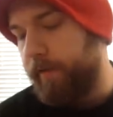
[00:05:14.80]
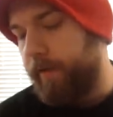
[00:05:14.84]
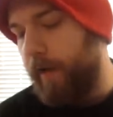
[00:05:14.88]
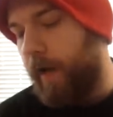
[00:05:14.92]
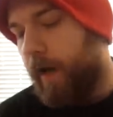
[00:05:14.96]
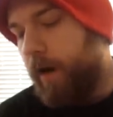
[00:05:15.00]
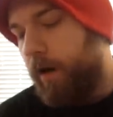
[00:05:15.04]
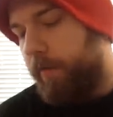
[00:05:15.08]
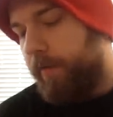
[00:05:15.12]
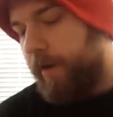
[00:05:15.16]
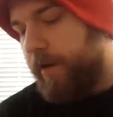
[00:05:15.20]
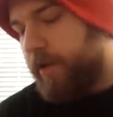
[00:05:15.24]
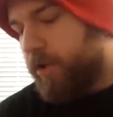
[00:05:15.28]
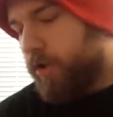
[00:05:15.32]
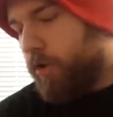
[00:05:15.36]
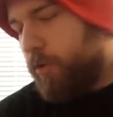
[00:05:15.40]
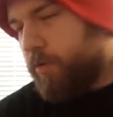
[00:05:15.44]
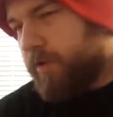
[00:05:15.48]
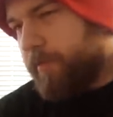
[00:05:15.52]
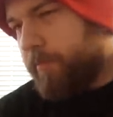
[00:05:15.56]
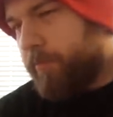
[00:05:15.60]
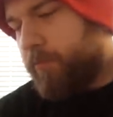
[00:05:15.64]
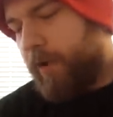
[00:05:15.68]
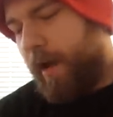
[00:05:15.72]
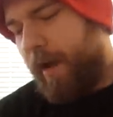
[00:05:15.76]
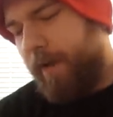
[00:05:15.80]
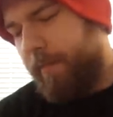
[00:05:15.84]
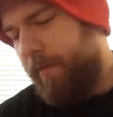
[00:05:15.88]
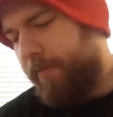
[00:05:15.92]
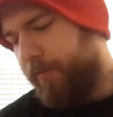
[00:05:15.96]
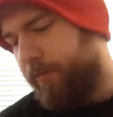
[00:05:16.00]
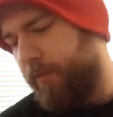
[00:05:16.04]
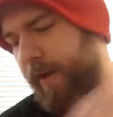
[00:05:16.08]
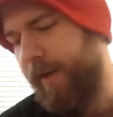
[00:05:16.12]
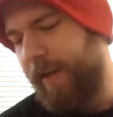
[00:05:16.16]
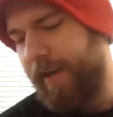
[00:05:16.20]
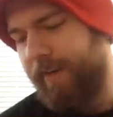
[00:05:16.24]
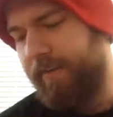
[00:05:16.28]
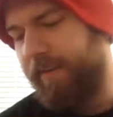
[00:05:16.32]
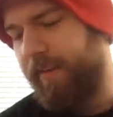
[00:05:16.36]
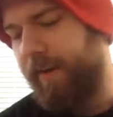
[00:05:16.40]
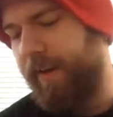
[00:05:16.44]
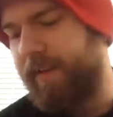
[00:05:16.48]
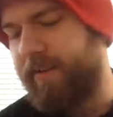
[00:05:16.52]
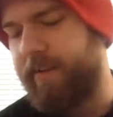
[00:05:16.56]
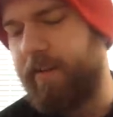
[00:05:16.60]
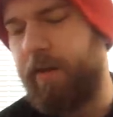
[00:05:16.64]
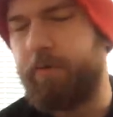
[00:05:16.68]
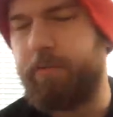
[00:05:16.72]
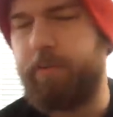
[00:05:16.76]
Now they showed some uh, before I get to the
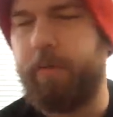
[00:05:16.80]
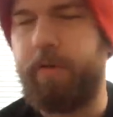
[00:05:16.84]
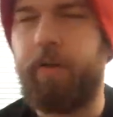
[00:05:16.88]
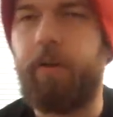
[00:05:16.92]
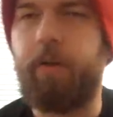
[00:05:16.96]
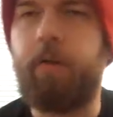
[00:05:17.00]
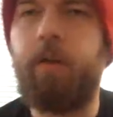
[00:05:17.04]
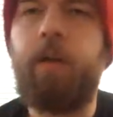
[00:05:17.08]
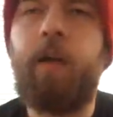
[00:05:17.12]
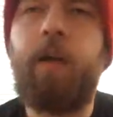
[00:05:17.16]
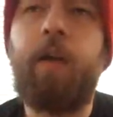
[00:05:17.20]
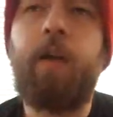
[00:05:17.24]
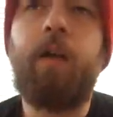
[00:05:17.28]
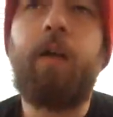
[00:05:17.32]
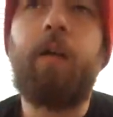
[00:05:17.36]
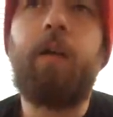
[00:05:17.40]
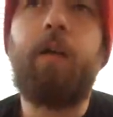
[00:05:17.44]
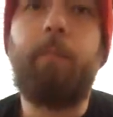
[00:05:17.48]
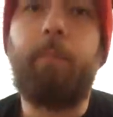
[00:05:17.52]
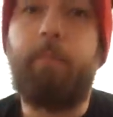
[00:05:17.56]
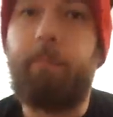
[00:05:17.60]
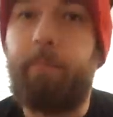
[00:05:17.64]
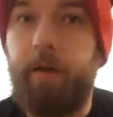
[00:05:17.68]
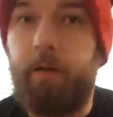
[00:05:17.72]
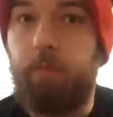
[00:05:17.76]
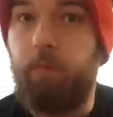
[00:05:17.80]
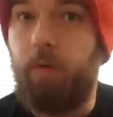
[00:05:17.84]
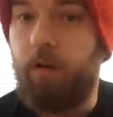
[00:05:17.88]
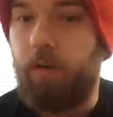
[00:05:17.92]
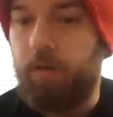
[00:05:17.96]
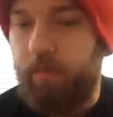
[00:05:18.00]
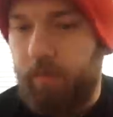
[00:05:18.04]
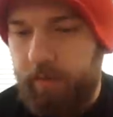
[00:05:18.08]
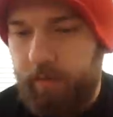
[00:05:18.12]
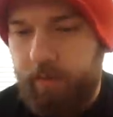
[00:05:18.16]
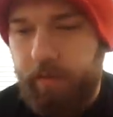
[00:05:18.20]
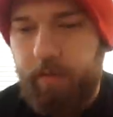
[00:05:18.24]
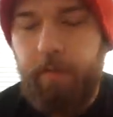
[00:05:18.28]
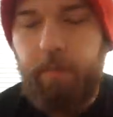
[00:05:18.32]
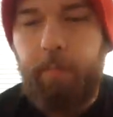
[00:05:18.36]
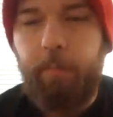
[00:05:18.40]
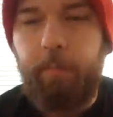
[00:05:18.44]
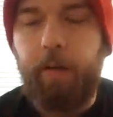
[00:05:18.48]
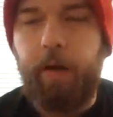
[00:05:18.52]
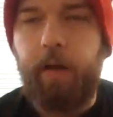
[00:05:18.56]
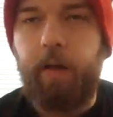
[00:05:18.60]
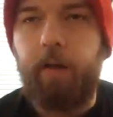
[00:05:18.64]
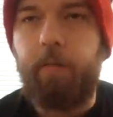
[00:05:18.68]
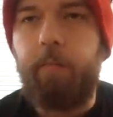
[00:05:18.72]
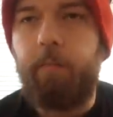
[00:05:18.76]
next announcement here, big one.
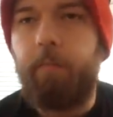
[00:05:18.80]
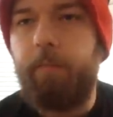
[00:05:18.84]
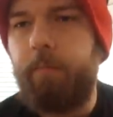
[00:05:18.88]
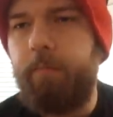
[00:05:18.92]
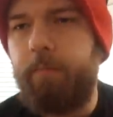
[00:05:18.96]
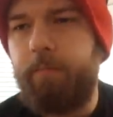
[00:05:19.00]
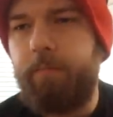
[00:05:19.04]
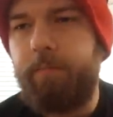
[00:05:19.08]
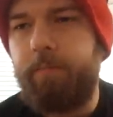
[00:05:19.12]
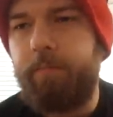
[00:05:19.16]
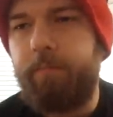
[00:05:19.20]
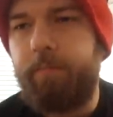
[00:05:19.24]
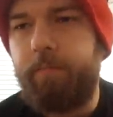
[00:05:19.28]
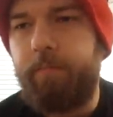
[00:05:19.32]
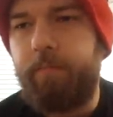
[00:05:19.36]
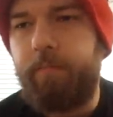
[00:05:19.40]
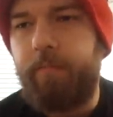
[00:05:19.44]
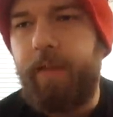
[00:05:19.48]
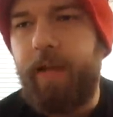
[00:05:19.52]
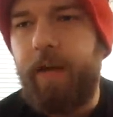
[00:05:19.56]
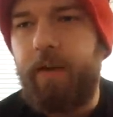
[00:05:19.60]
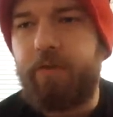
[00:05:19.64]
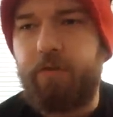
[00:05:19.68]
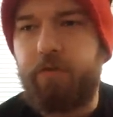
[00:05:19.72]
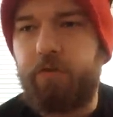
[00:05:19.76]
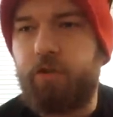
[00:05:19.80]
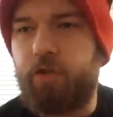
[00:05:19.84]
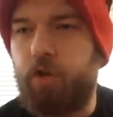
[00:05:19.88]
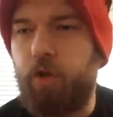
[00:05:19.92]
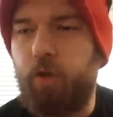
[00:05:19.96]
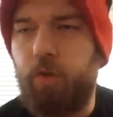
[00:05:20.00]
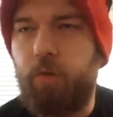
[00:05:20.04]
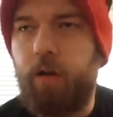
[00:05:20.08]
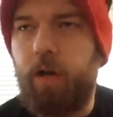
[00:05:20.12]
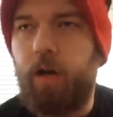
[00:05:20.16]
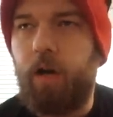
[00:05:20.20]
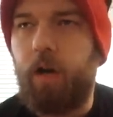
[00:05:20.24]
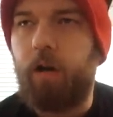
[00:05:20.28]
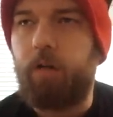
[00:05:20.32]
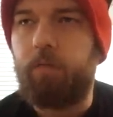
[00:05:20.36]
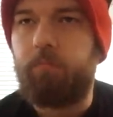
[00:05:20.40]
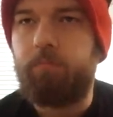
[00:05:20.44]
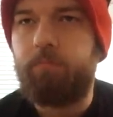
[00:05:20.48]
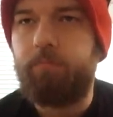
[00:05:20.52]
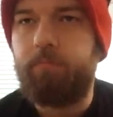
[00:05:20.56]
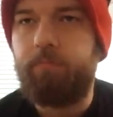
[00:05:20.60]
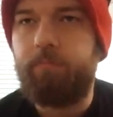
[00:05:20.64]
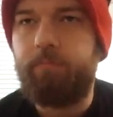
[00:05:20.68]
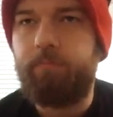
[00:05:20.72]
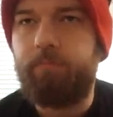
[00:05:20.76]
But they also showed a, uh,
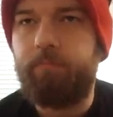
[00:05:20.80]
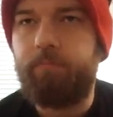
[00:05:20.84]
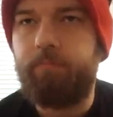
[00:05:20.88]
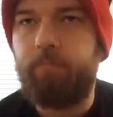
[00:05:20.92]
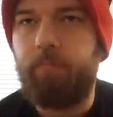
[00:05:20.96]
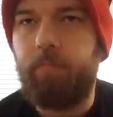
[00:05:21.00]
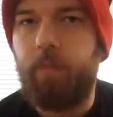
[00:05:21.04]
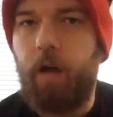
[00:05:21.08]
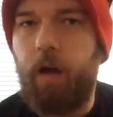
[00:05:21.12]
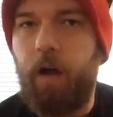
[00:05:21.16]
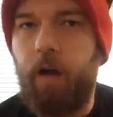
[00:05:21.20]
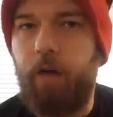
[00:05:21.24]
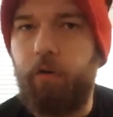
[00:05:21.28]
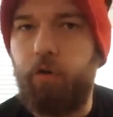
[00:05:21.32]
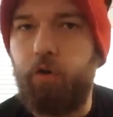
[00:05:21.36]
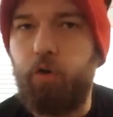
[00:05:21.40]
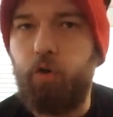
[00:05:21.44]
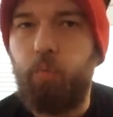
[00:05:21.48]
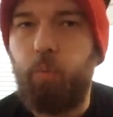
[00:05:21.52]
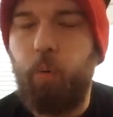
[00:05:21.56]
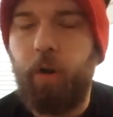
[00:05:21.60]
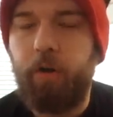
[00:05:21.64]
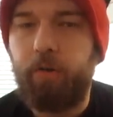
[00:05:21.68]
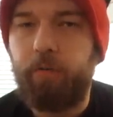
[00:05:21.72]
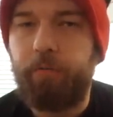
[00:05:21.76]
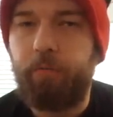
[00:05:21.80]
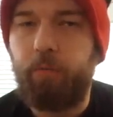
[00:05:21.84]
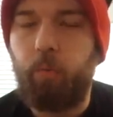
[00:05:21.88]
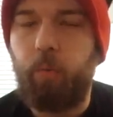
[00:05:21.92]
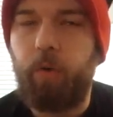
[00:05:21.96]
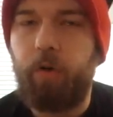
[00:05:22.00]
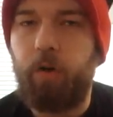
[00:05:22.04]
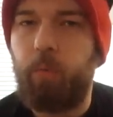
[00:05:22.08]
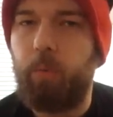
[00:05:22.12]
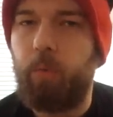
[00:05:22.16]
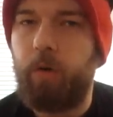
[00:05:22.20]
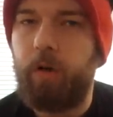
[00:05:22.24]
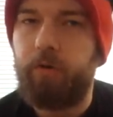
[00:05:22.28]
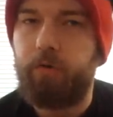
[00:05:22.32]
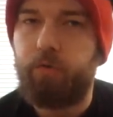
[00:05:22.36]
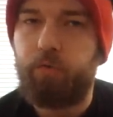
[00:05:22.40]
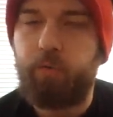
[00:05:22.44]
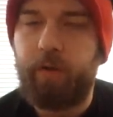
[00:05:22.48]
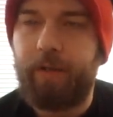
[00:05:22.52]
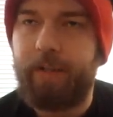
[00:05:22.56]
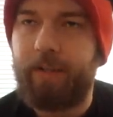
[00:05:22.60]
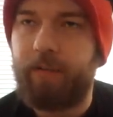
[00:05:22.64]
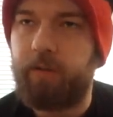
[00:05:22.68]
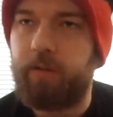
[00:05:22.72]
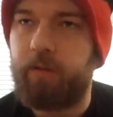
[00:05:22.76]
a new wonderful one-on-one oh
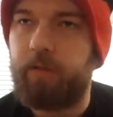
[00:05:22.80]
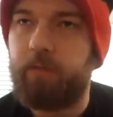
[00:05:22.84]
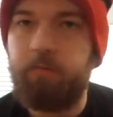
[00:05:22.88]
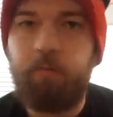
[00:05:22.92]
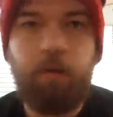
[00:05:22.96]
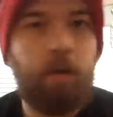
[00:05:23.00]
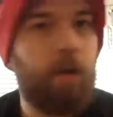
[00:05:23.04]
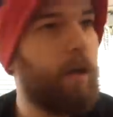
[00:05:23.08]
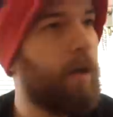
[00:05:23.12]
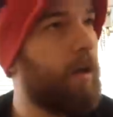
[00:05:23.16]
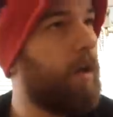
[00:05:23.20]
trailer